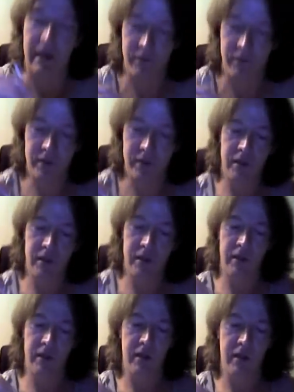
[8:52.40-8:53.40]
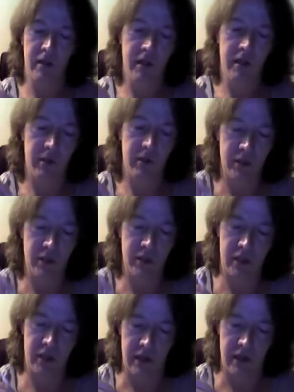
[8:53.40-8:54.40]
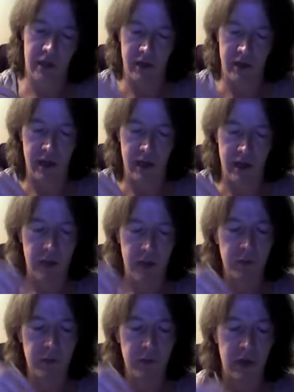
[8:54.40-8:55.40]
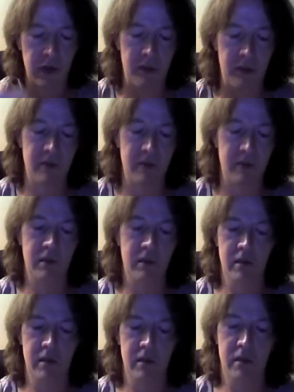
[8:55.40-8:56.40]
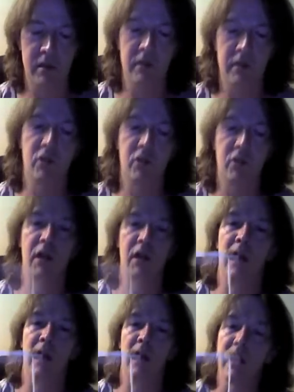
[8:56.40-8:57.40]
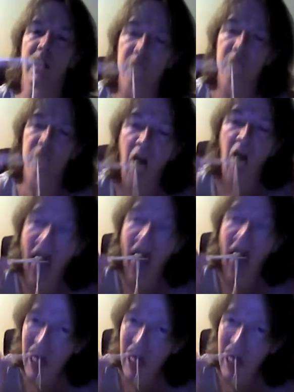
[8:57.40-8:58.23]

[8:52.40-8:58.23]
yeah, you reach in there and grab a chunk of lettuce,